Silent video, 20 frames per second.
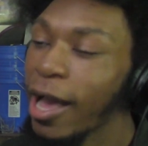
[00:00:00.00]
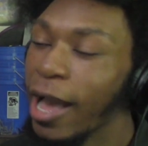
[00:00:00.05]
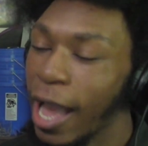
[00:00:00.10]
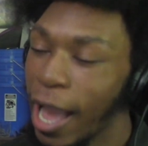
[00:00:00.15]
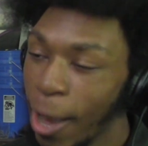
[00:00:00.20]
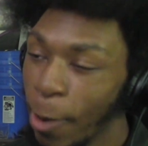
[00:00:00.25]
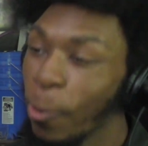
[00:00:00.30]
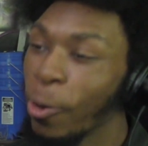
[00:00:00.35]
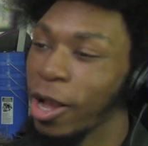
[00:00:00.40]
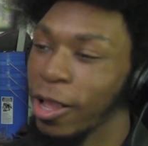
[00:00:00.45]

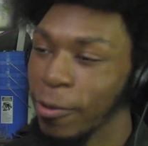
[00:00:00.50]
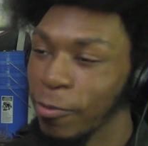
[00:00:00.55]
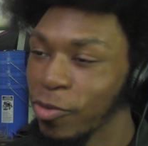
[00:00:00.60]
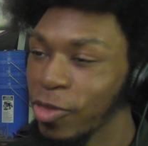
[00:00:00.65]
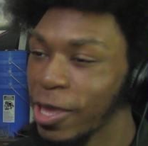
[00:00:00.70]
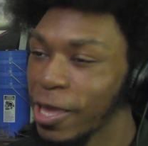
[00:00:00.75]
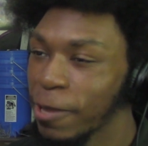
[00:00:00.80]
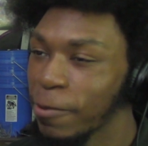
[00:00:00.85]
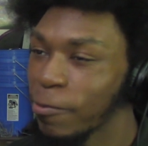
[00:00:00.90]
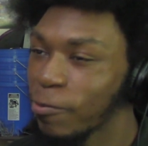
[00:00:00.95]
I want to
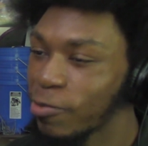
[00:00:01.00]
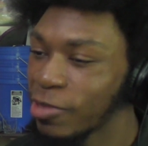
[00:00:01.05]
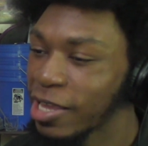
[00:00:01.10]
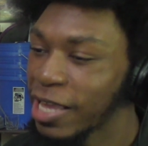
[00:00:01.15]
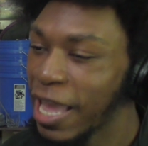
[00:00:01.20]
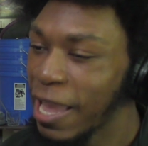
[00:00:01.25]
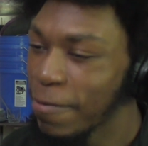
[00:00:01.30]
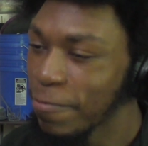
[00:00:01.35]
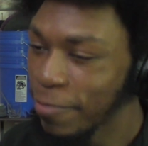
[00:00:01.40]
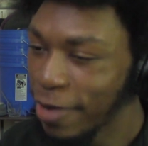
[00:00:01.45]
play the
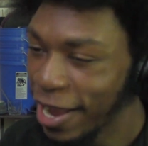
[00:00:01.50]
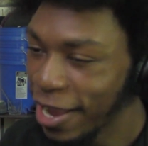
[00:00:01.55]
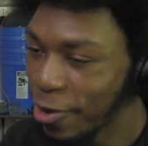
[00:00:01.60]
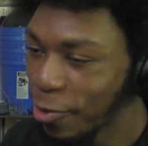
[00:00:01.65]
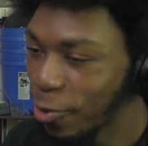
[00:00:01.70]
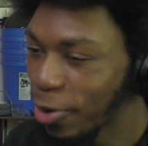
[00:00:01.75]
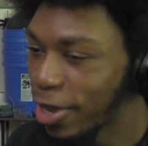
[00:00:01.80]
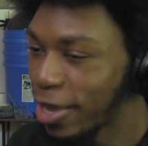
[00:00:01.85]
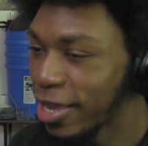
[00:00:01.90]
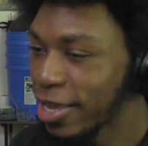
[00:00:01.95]
game my
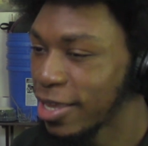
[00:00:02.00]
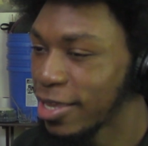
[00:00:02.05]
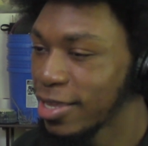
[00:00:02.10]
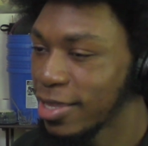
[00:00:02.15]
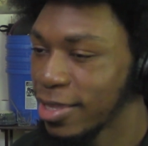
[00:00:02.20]
way.